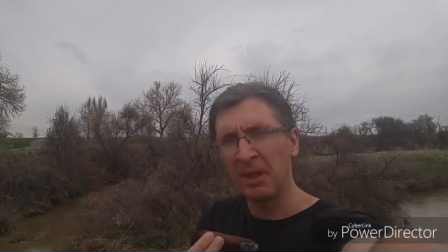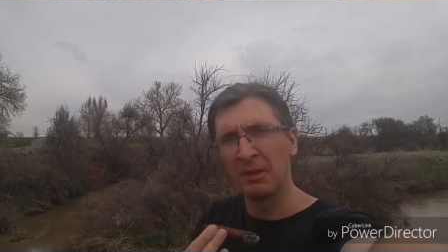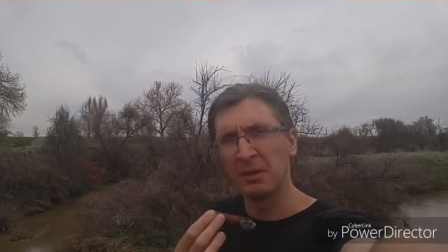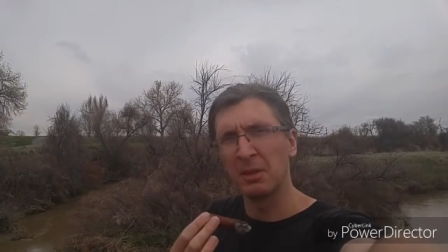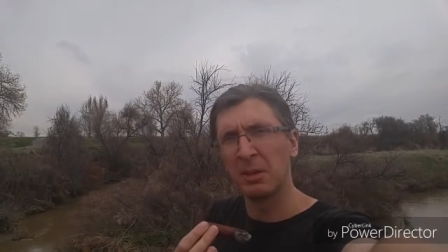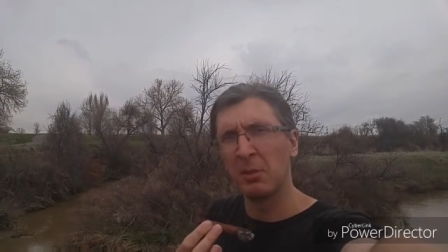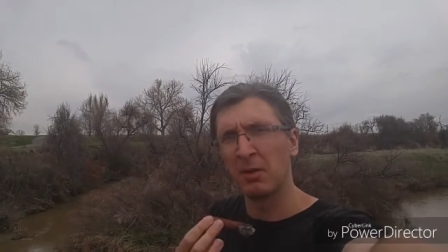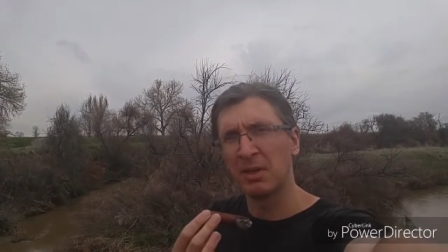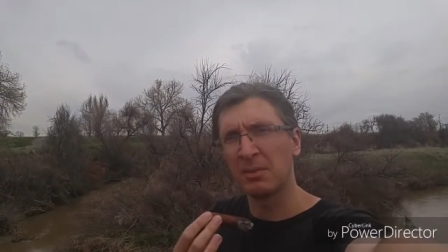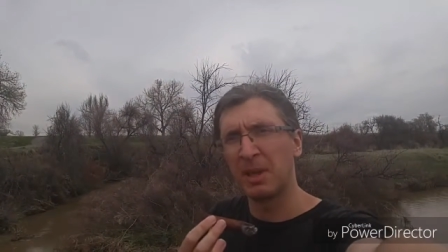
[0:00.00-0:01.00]
There's a little bit more
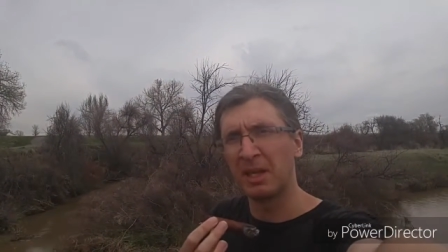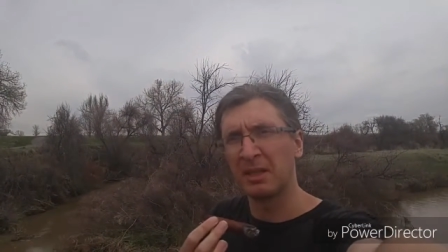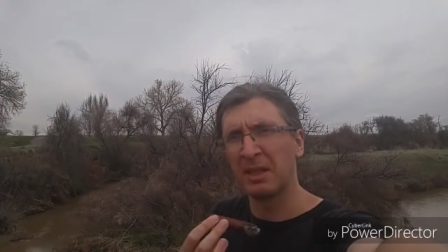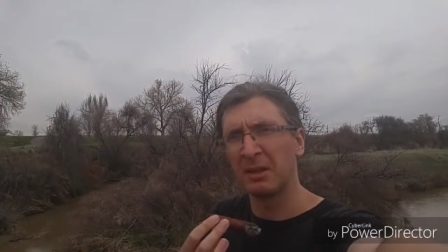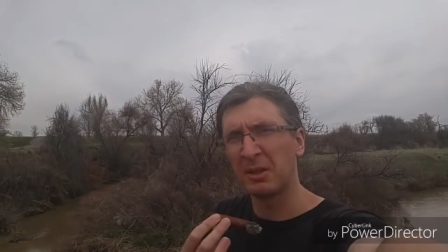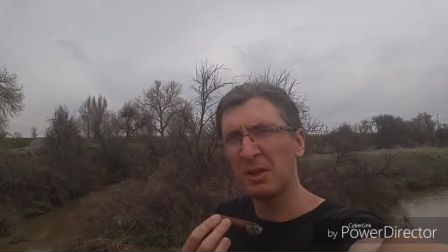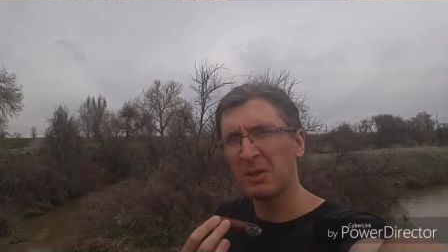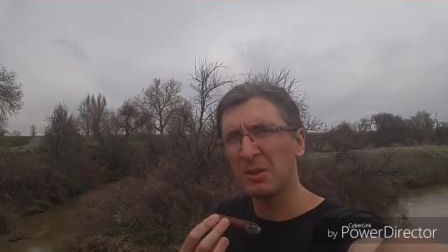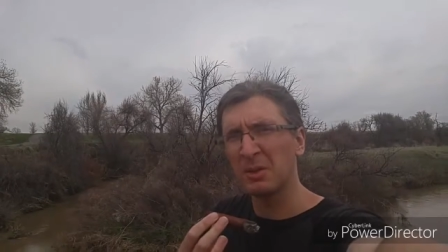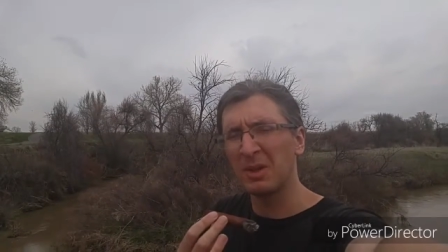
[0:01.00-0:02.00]
of a spice thing. There's
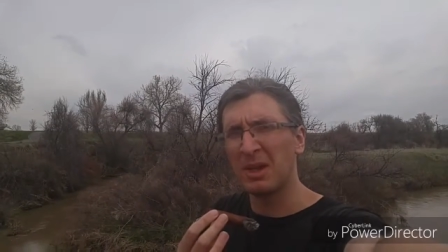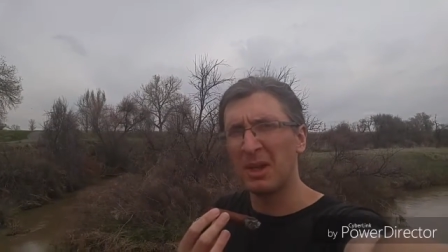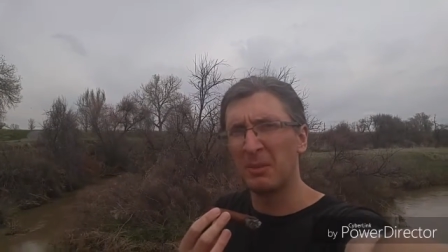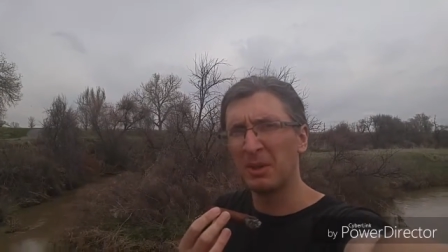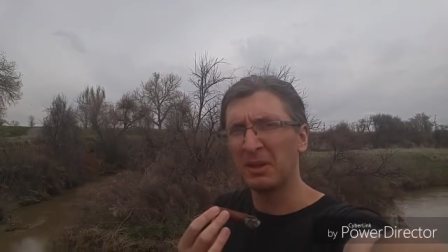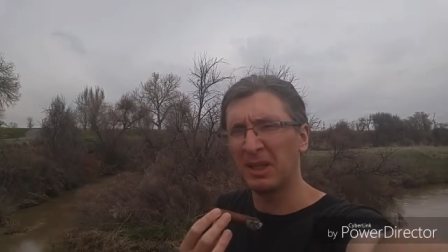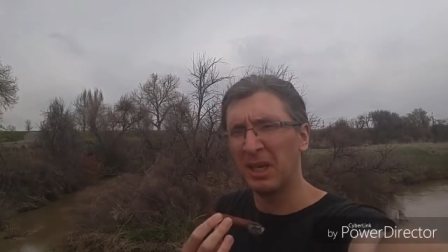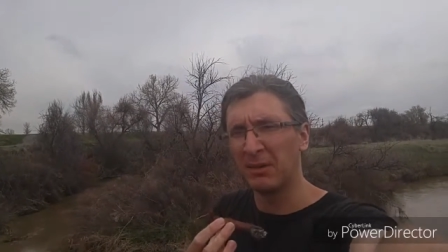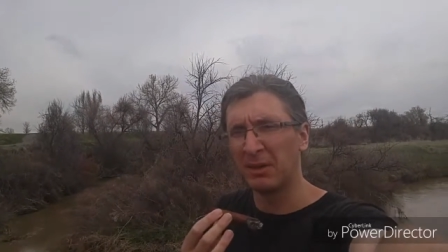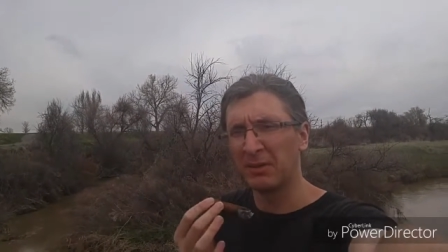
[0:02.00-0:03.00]
also apparently
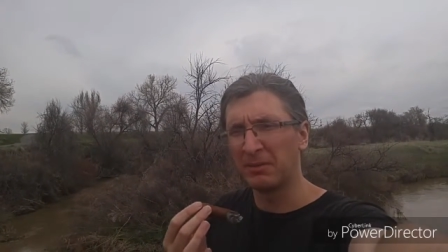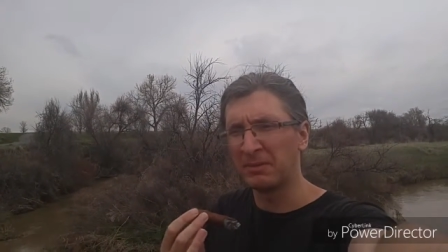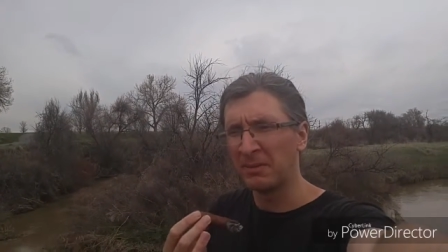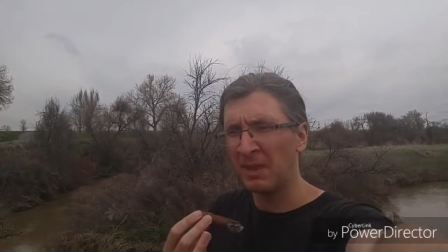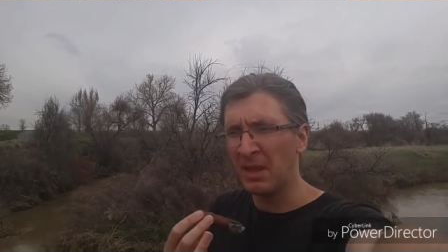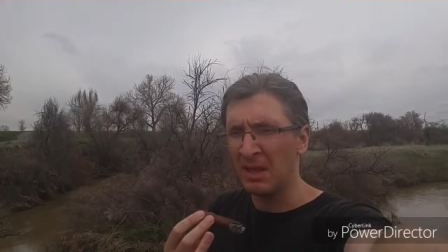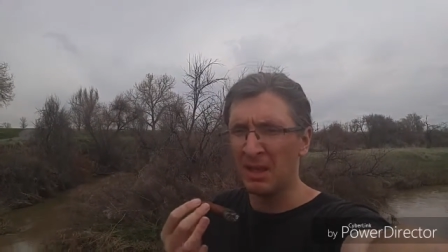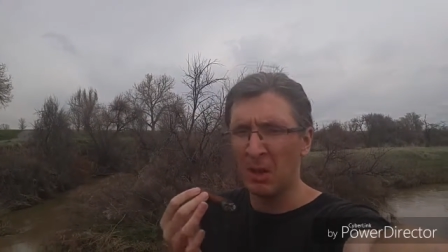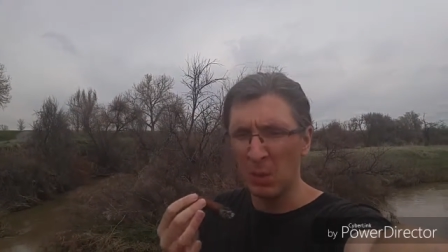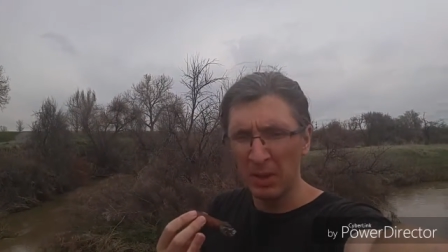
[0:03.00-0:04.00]
kind
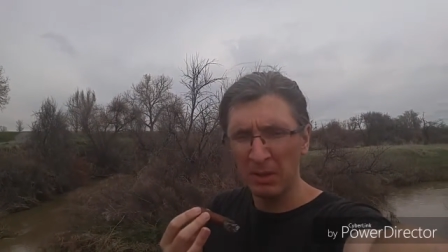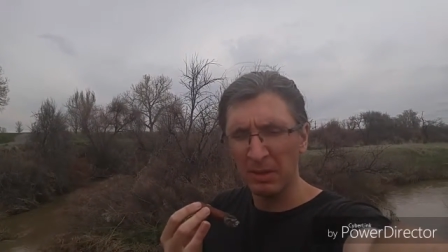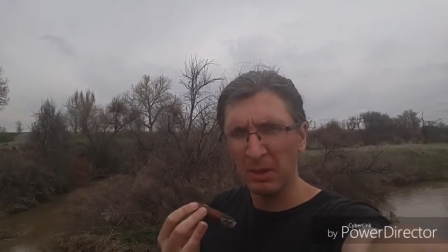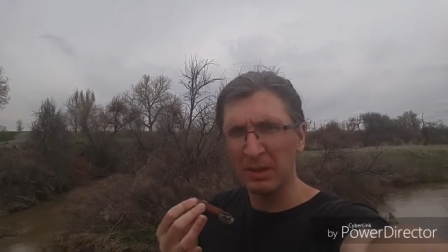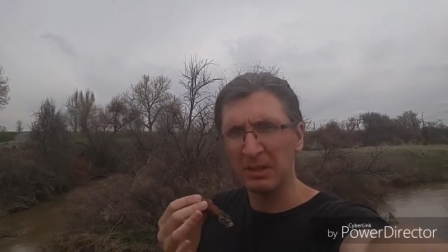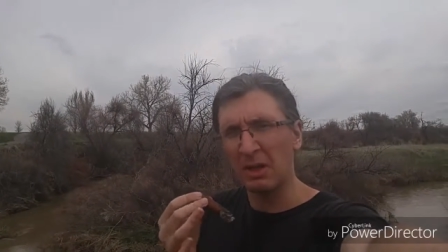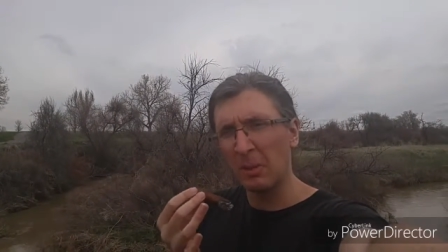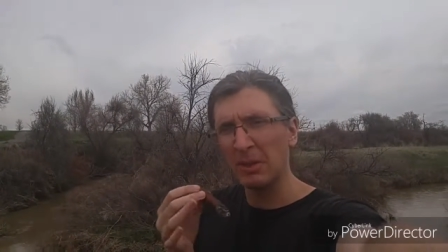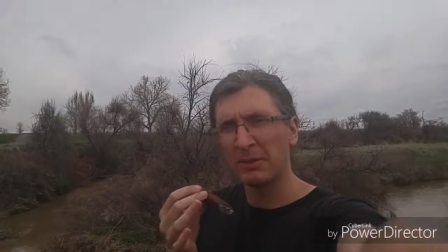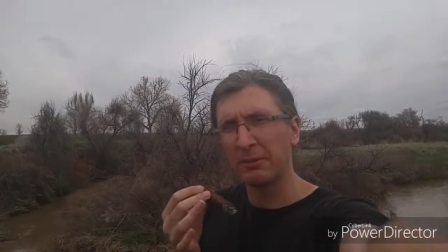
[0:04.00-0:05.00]
of a weird note that's
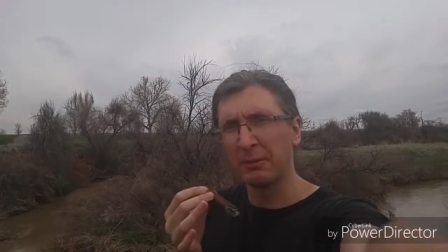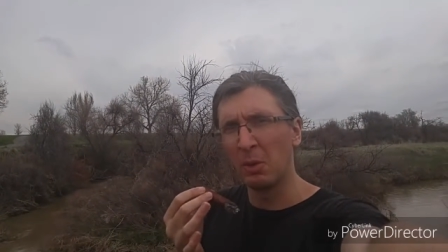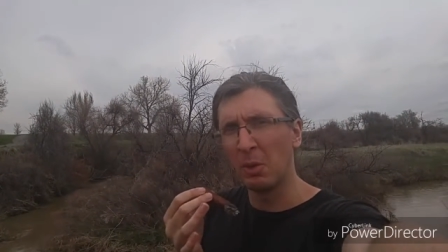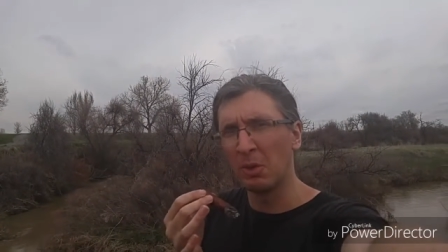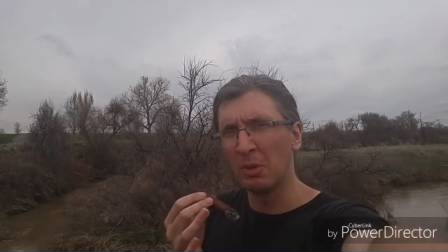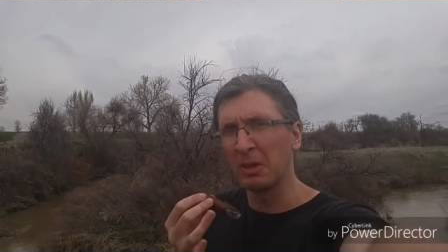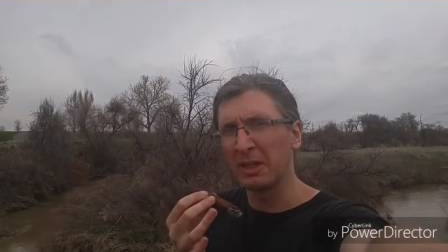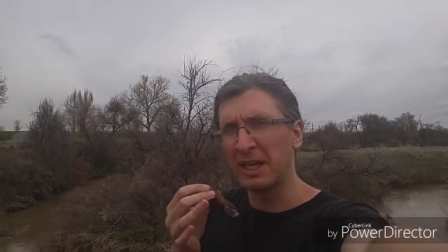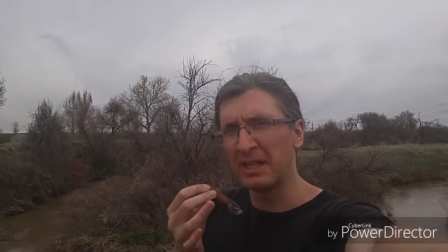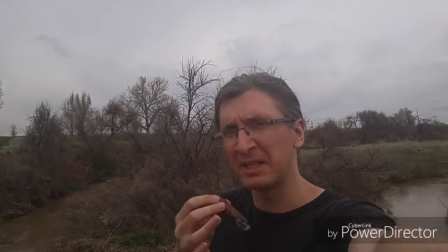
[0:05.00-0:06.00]
almost floral,
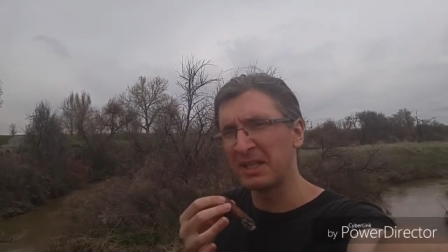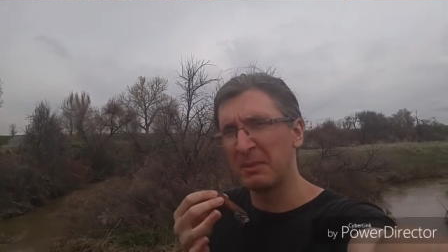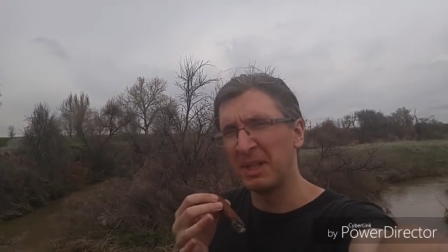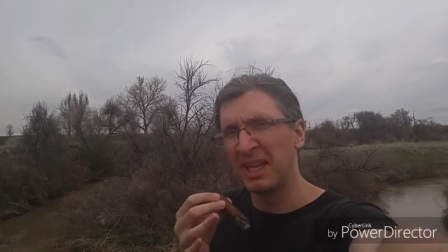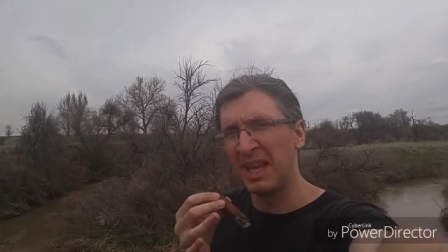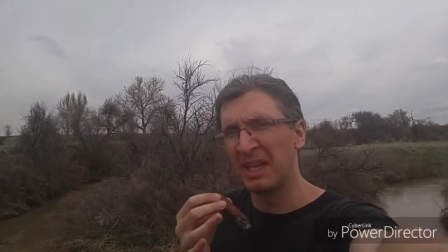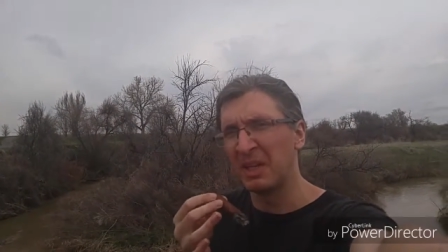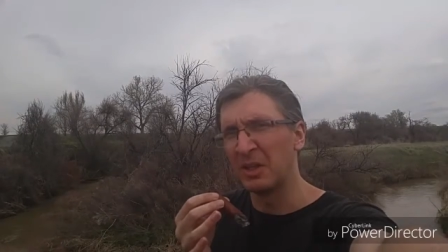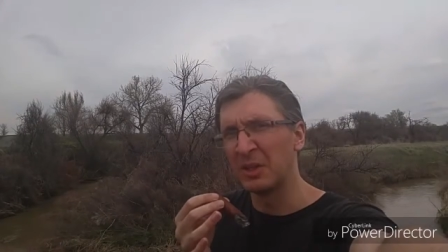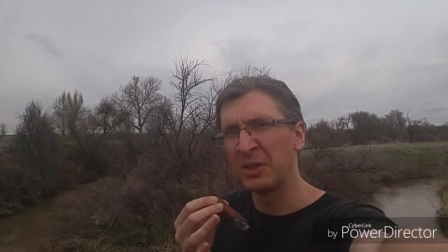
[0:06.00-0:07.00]
kind of cinnamon
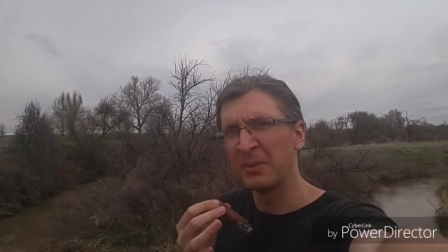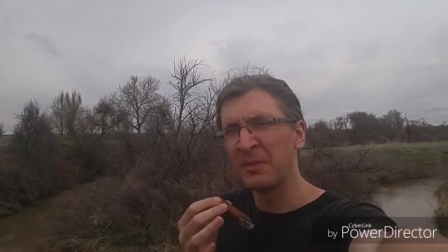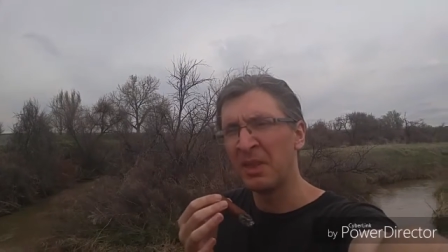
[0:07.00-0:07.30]
candy-ish.